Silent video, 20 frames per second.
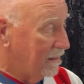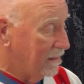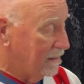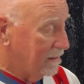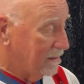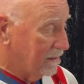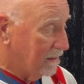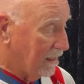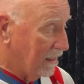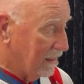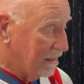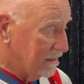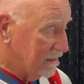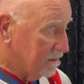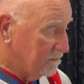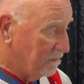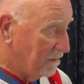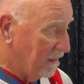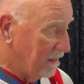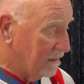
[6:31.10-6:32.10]
la
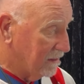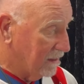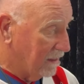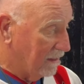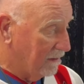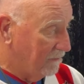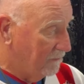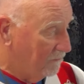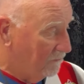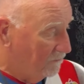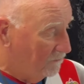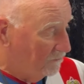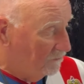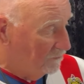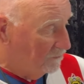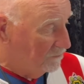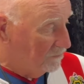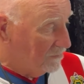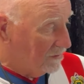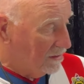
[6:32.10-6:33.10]
espalda.
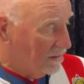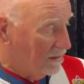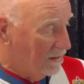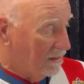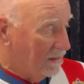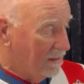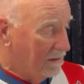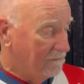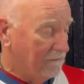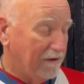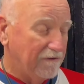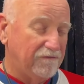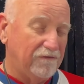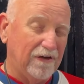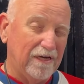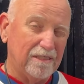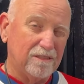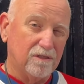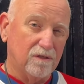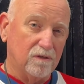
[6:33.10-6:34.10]
My
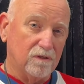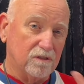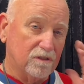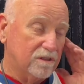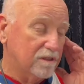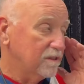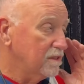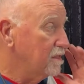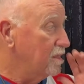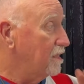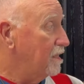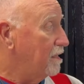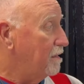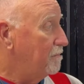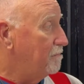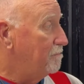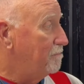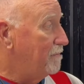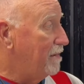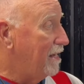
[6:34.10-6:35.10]
face hurts.
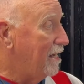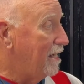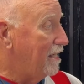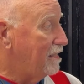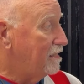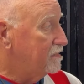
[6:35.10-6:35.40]
Me